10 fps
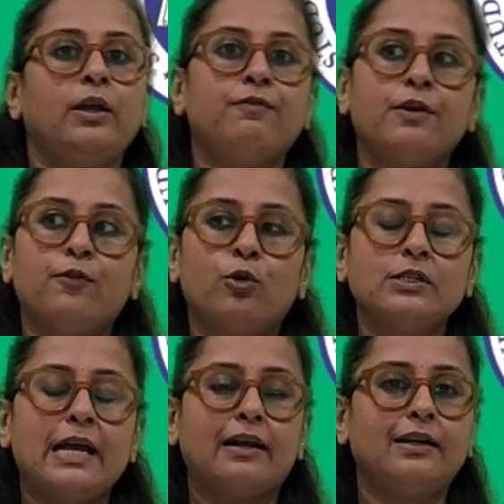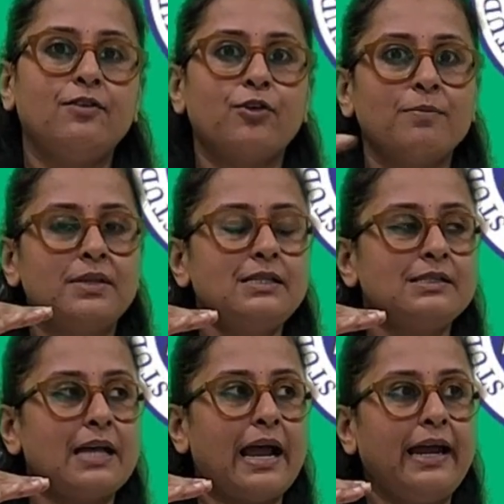if the force acting from
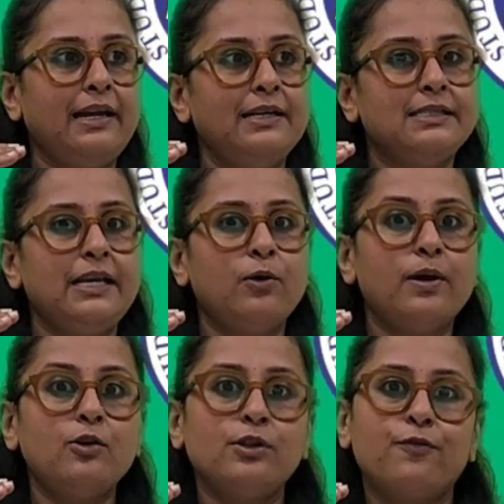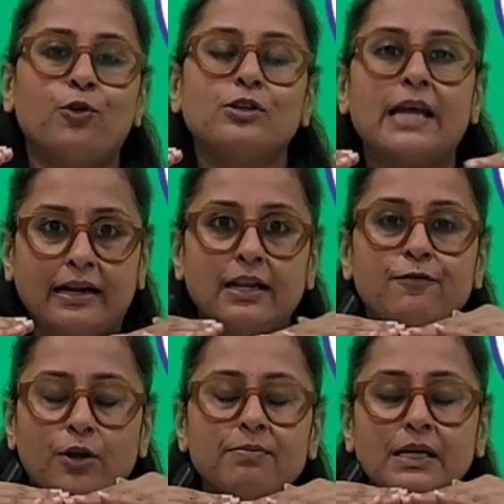this side is equal to the force acting
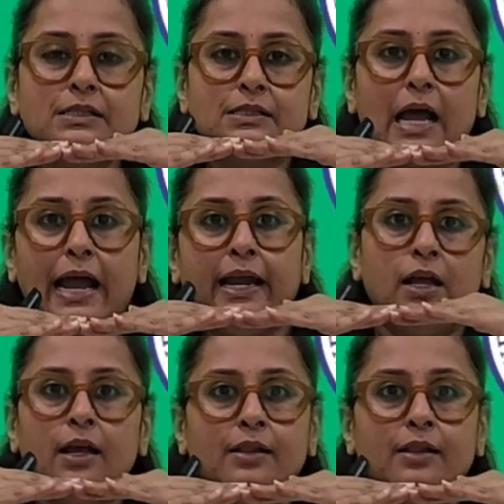from this side,